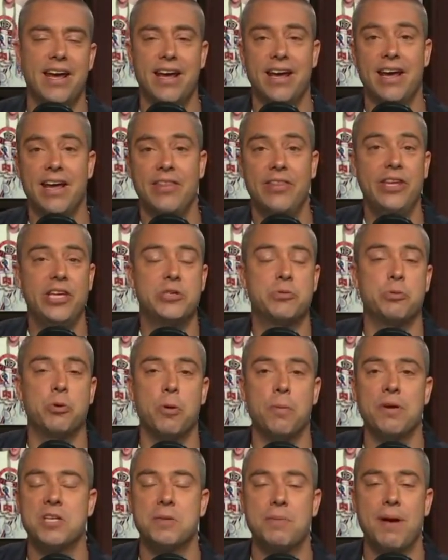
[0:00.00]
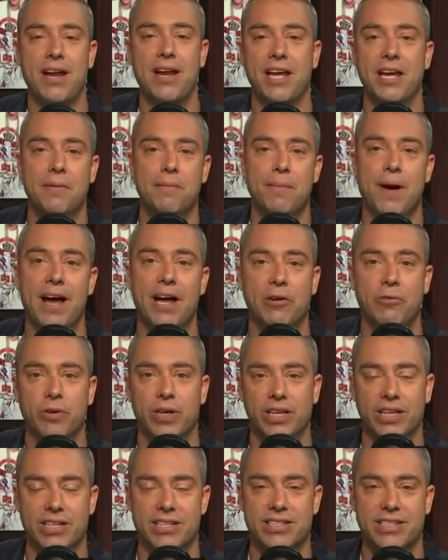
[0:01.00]
these rumors about him buying
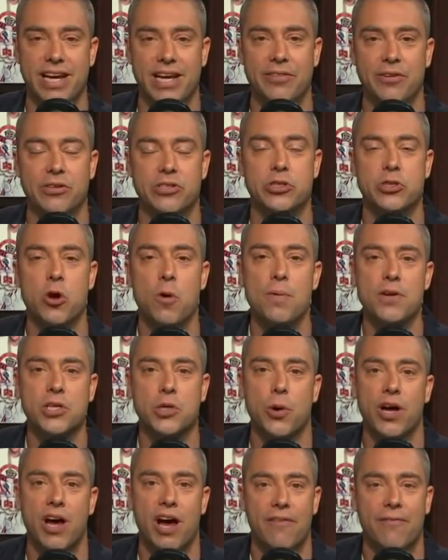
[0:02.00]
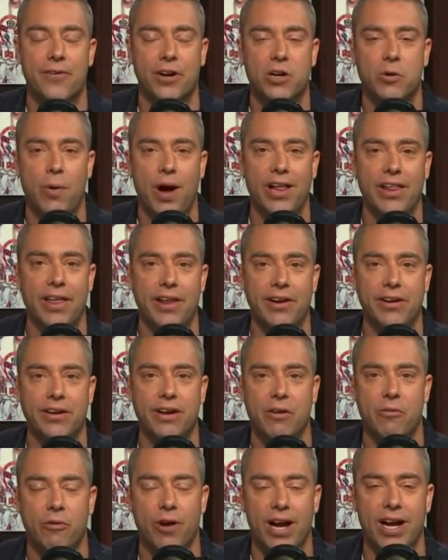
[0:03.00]
real estate, there's so much going on for Kawhi Leonard
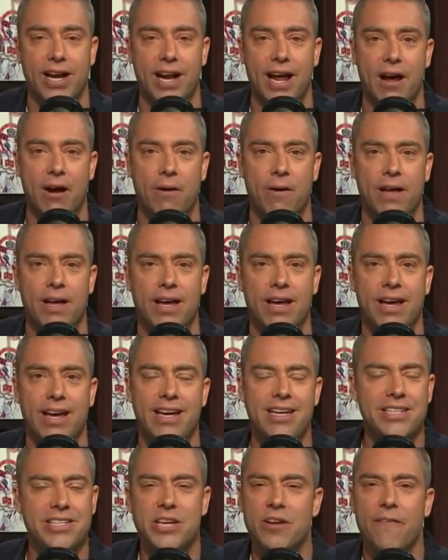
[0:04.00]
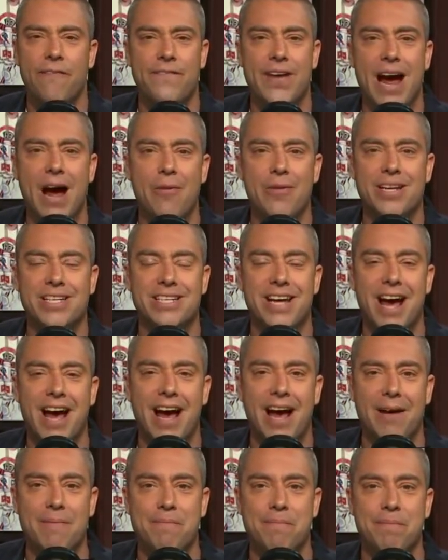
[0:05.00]
right now. He still found the
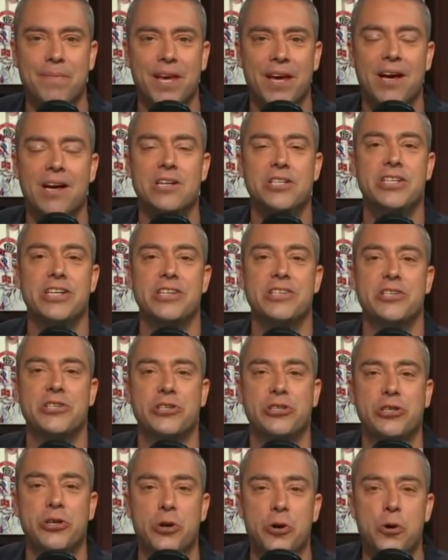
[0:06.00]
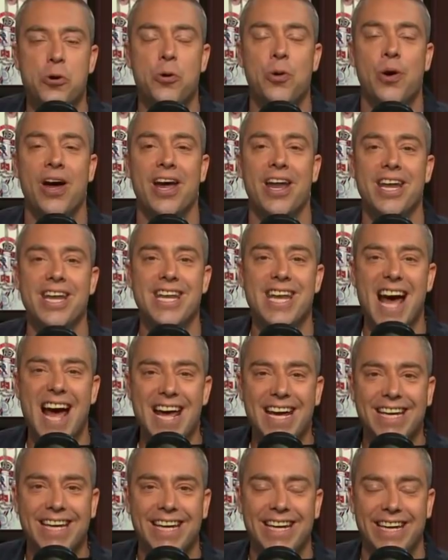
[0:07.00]
time to sue
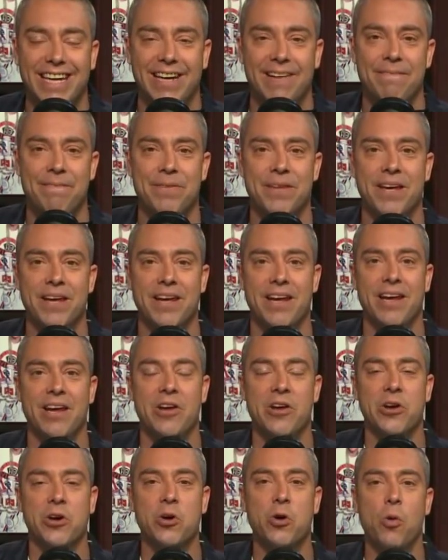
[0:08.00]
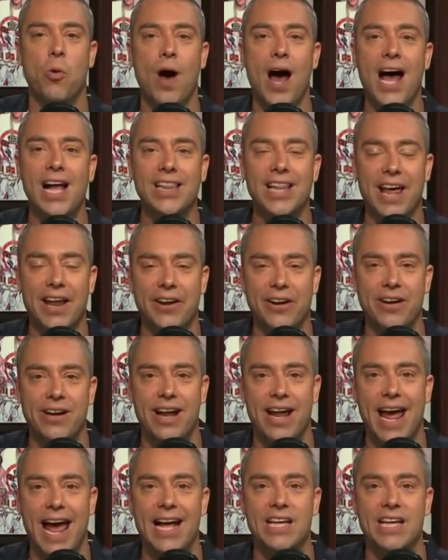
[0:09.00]
Nike. Kawhi Leonard has